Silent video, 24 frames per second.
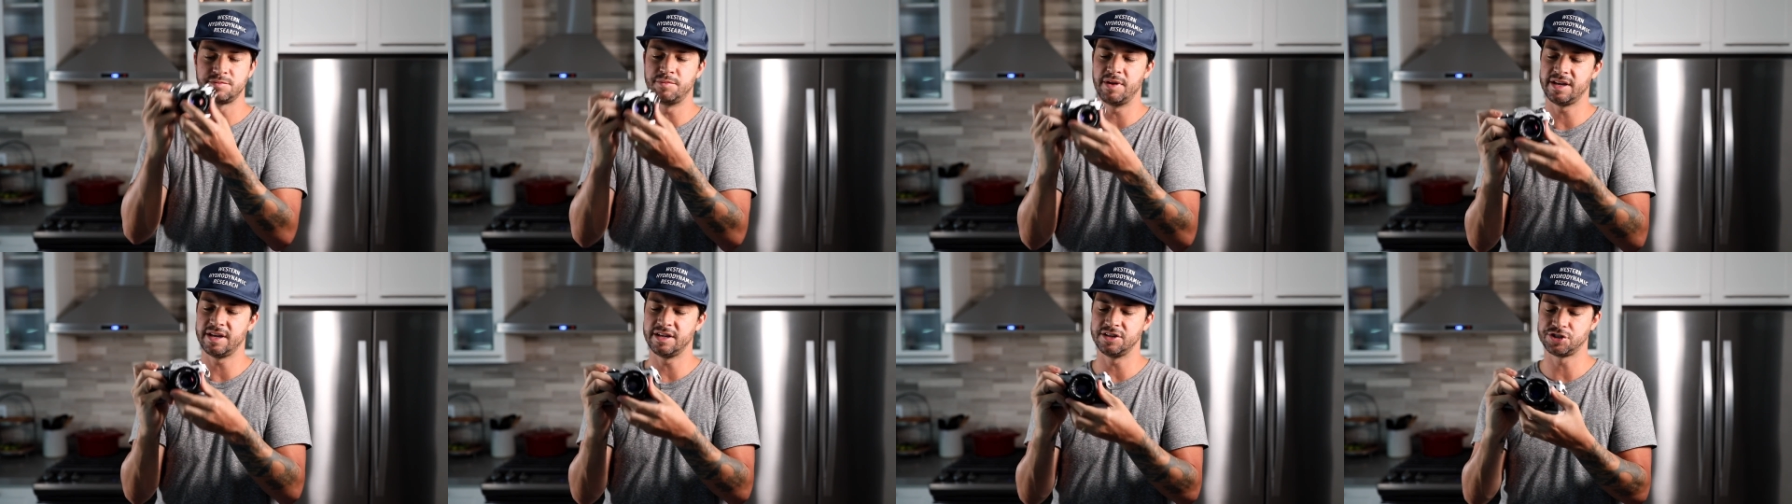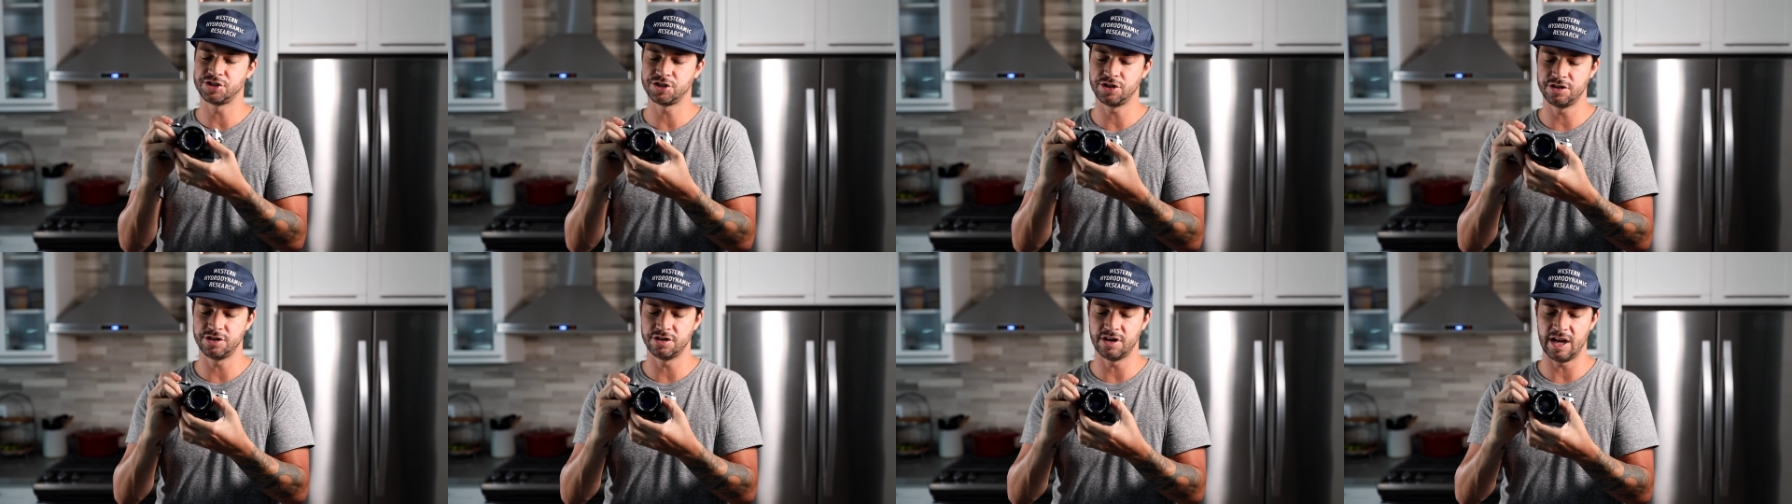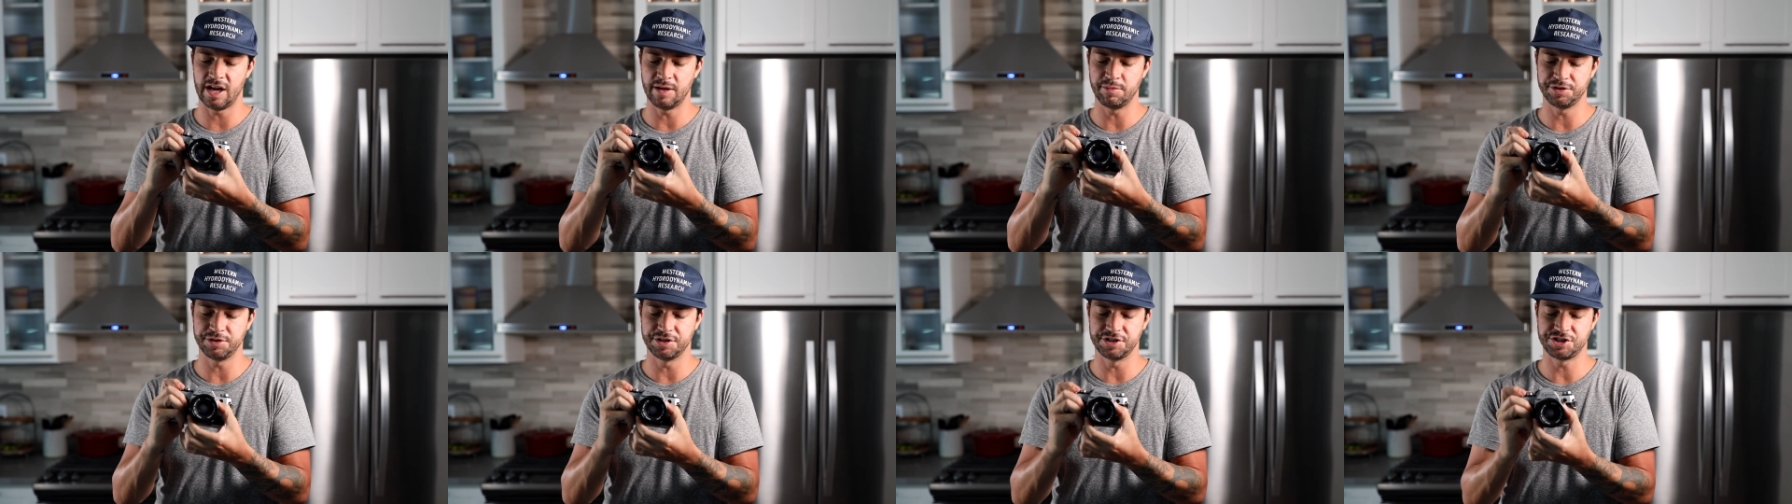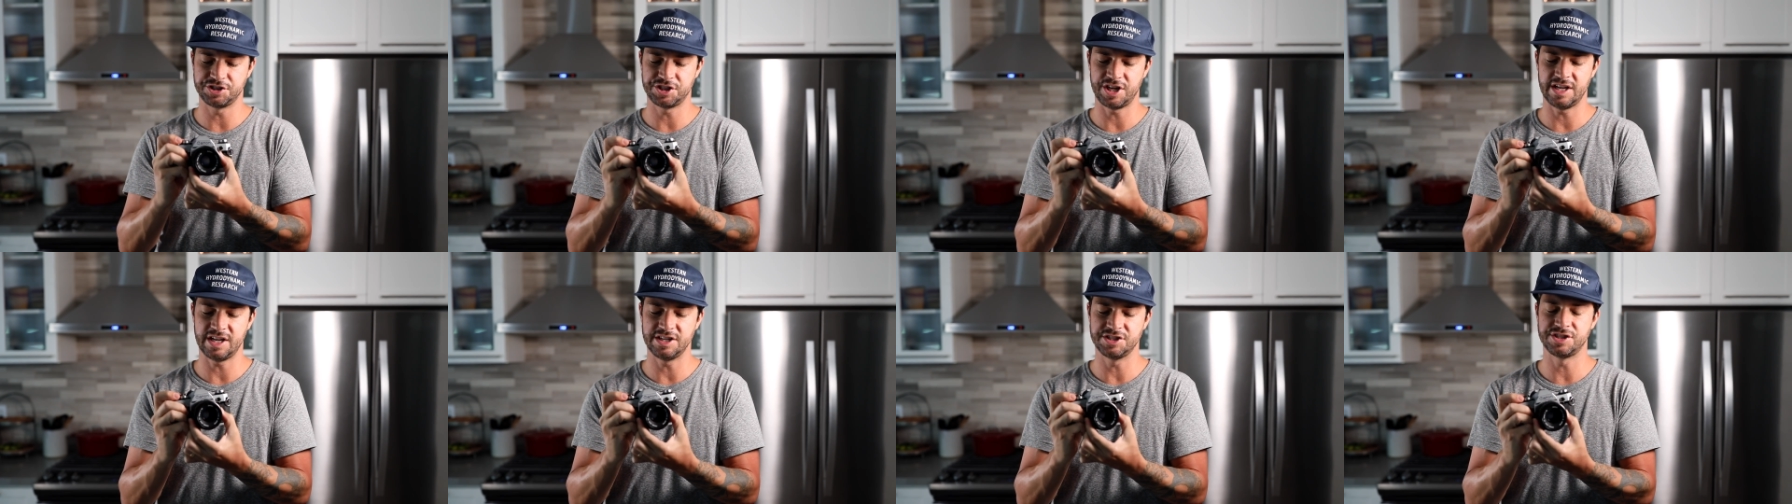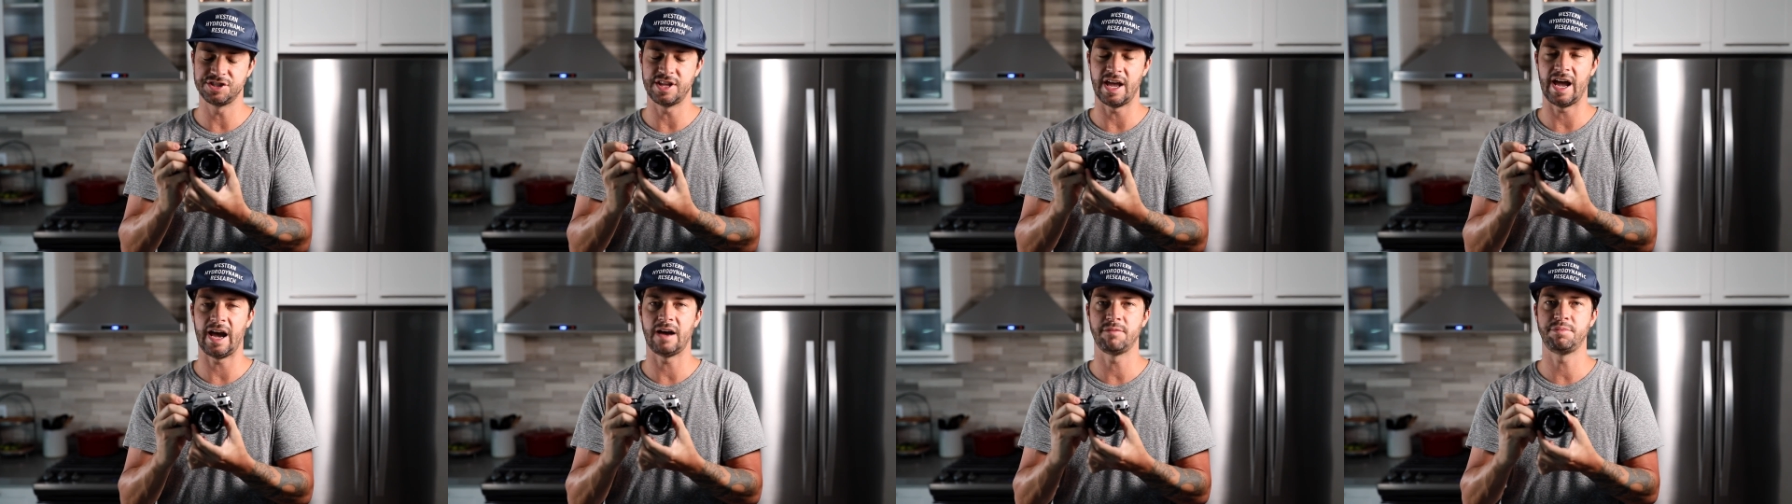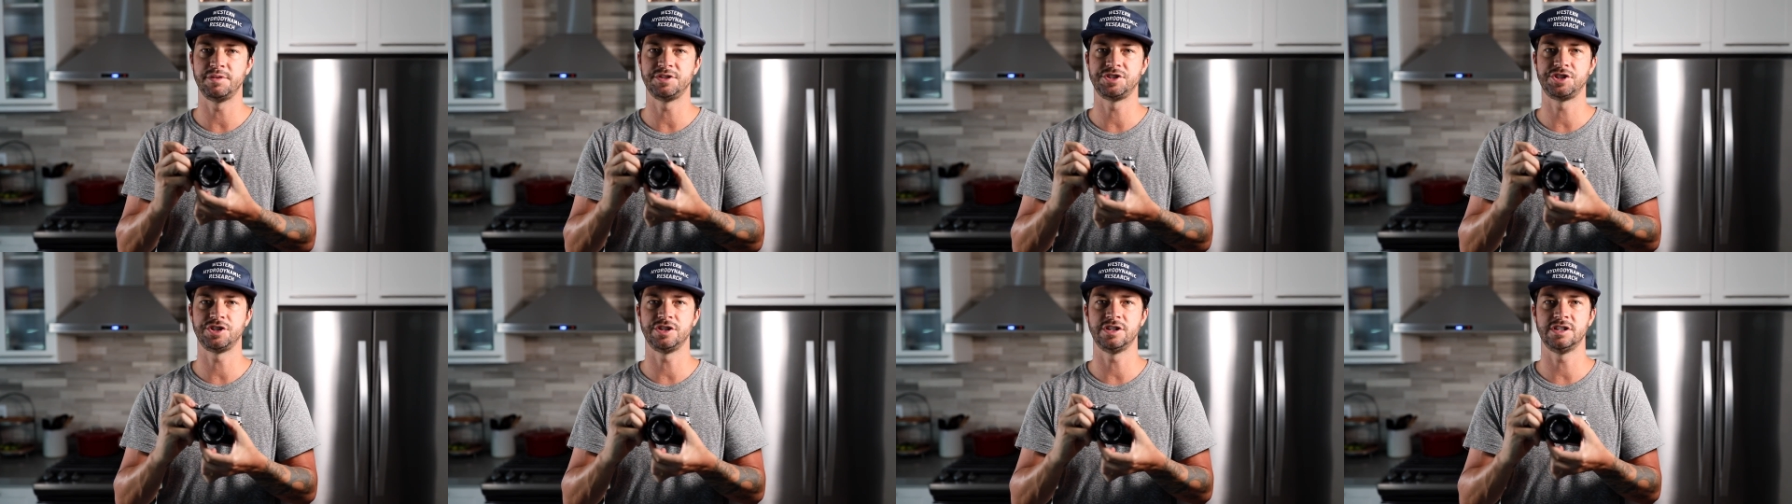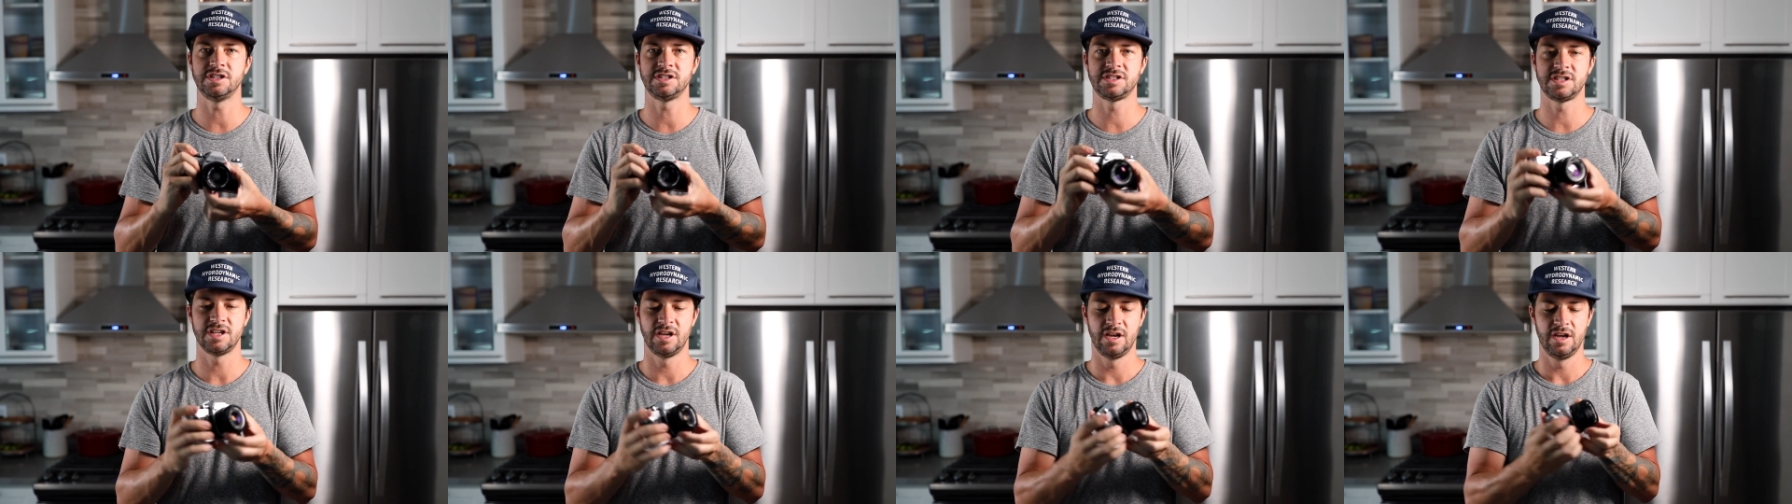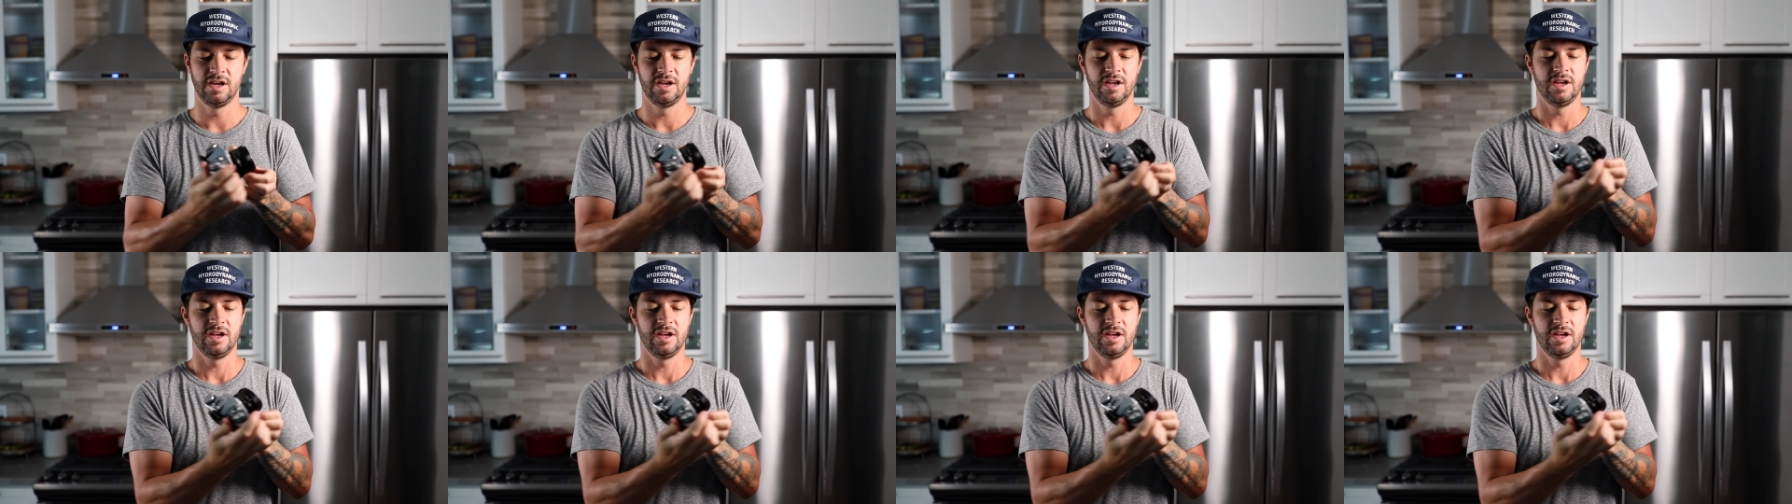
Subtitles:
making sure you're able to change the apertures.